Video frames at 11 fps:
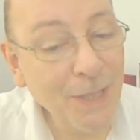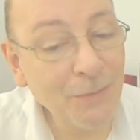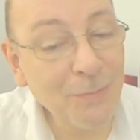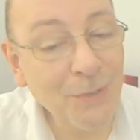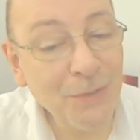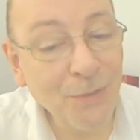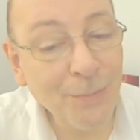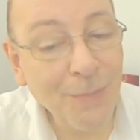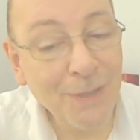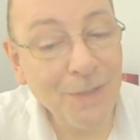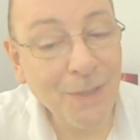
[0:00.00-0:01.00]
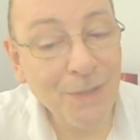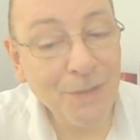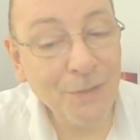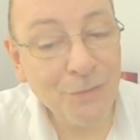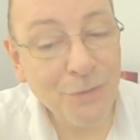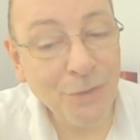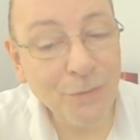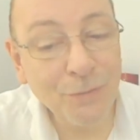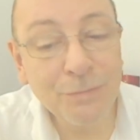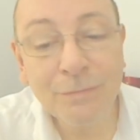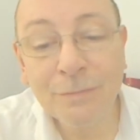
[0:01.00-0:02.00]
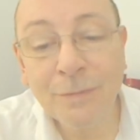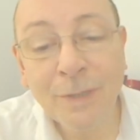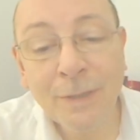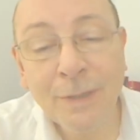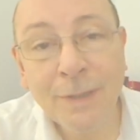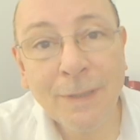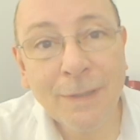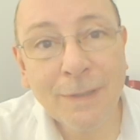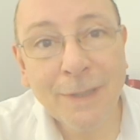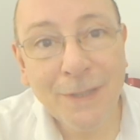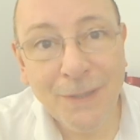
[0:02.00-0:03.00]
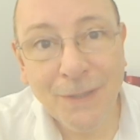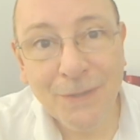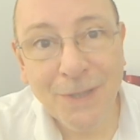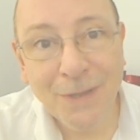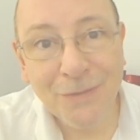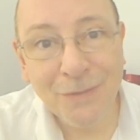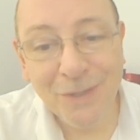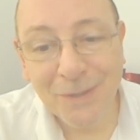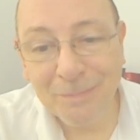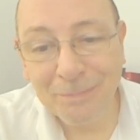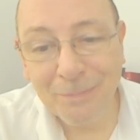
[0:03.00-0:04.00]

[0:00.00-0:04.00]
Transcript: helps me stop my desire to control. It does, actually.